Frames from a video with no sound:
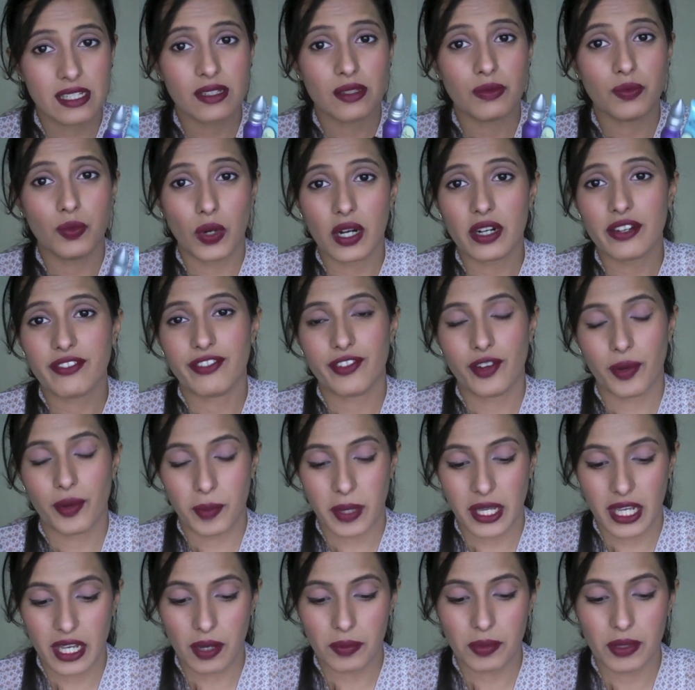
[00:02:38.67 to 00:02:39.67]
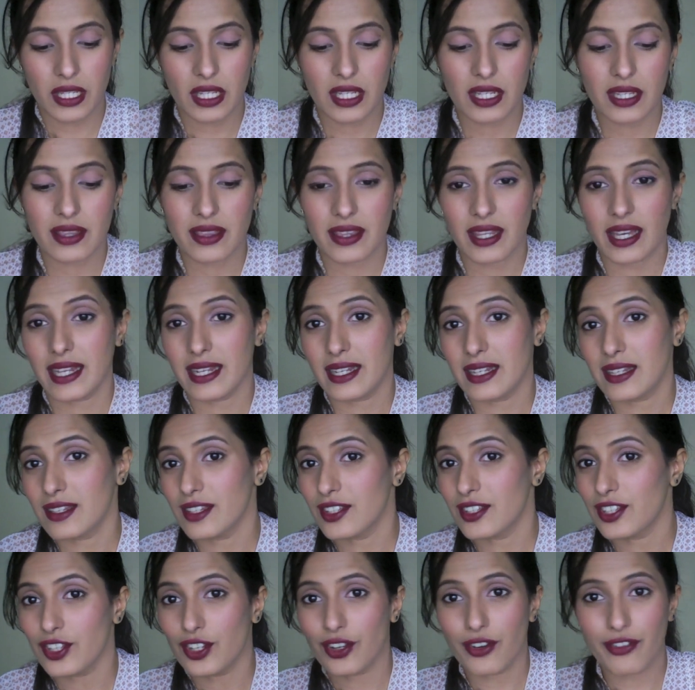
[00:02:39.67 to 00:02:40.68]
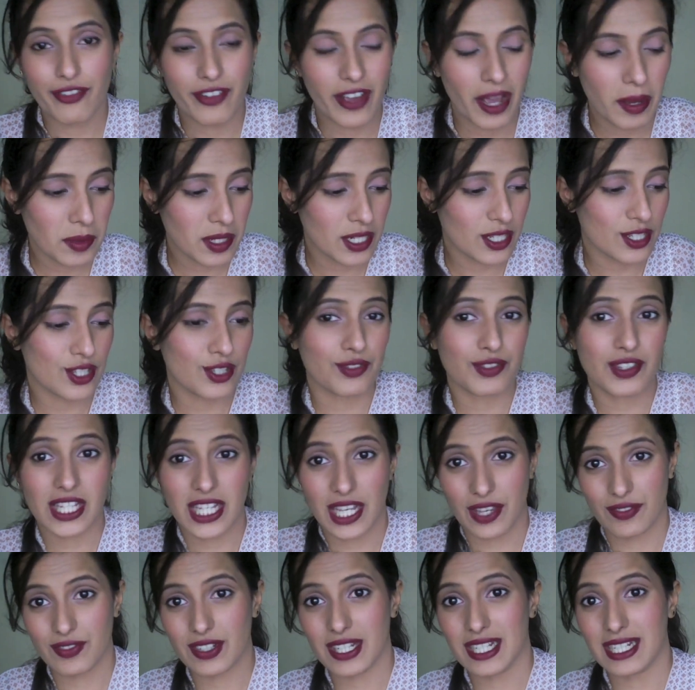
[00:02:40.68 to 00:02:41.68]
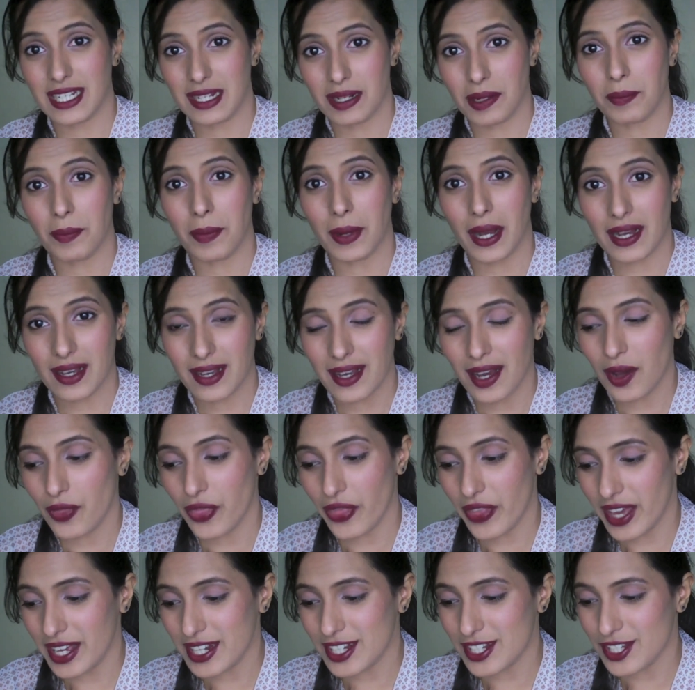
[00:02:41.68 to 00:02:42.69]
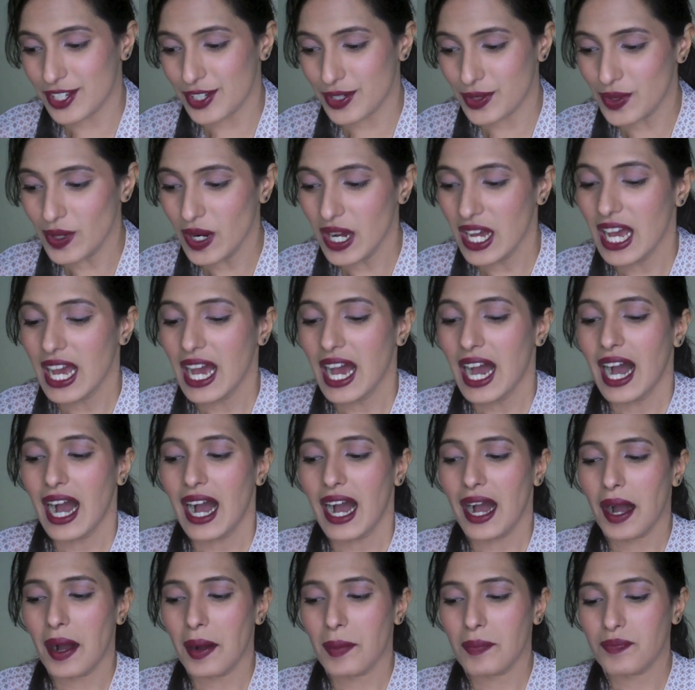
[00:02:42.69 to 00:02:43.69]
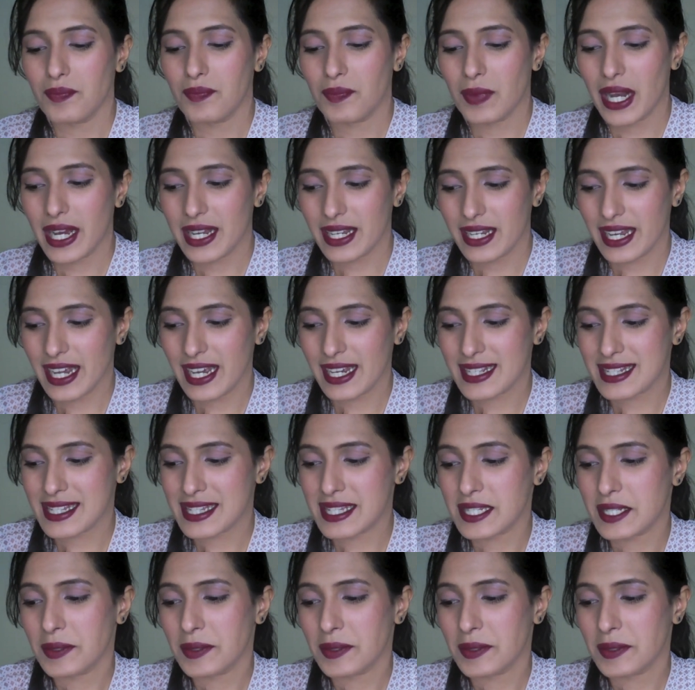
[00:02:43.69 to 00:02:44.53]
worked for Makeup Geek, then fabulous, you saved a little buck out there too. My next